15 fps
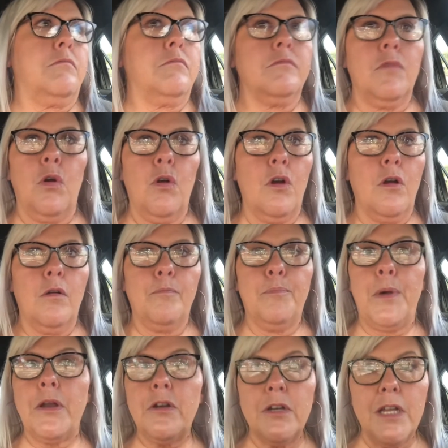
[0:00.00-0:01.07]
or
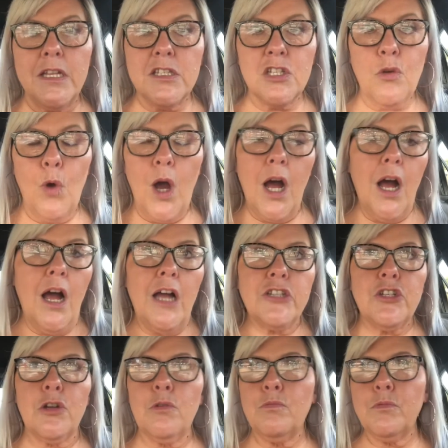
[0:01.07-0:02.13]
butternut
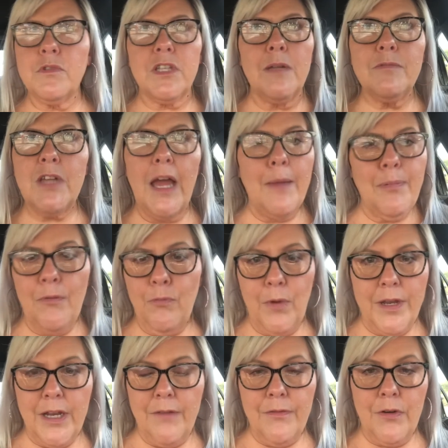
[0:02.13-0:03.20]
squash or some type of
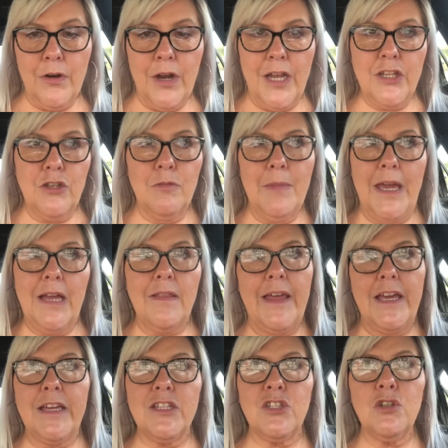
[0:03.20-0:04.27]
whatever, and you make
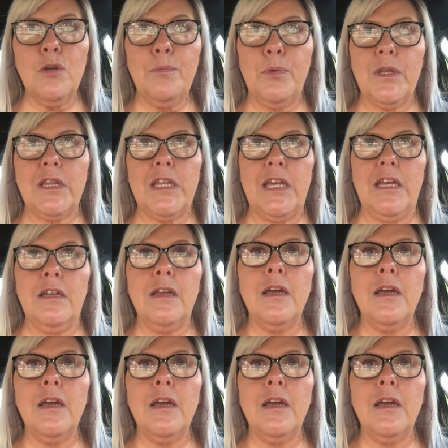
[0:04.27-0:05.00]
like a soup with it.